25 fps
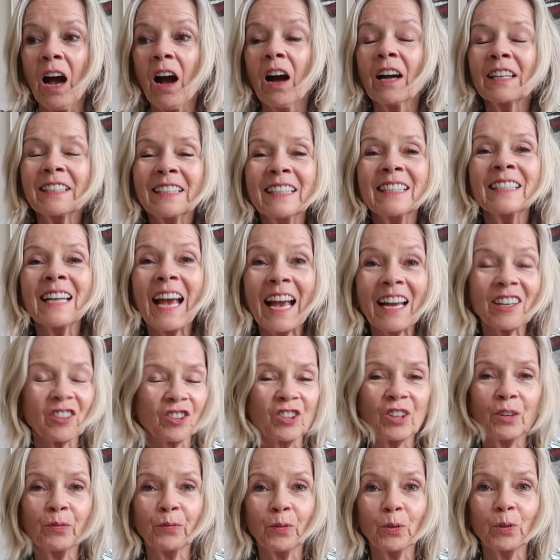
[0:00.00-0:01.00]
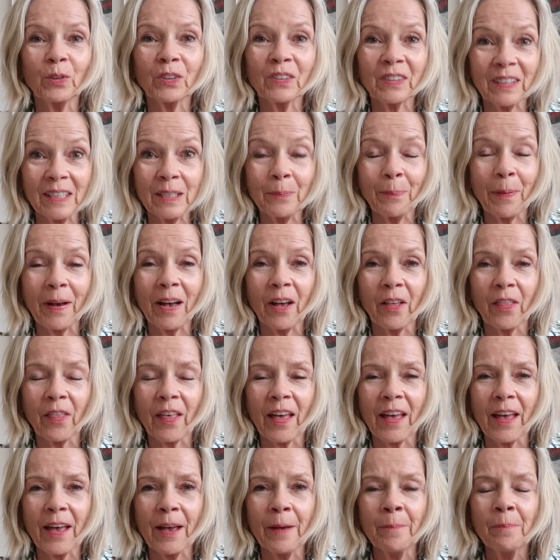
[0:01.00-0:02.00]
I did actually fall asleep out
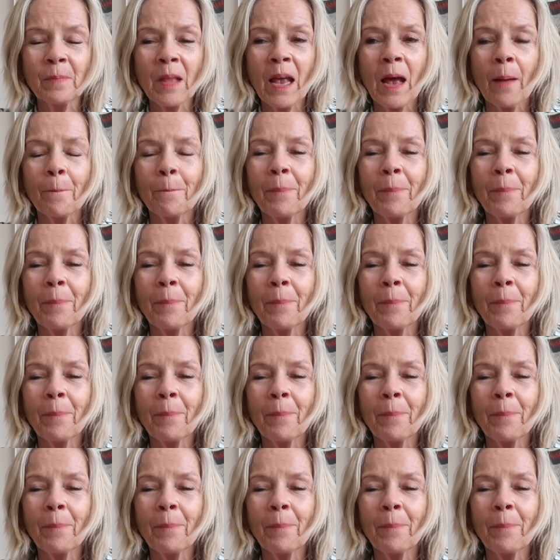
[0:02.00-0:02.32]
there,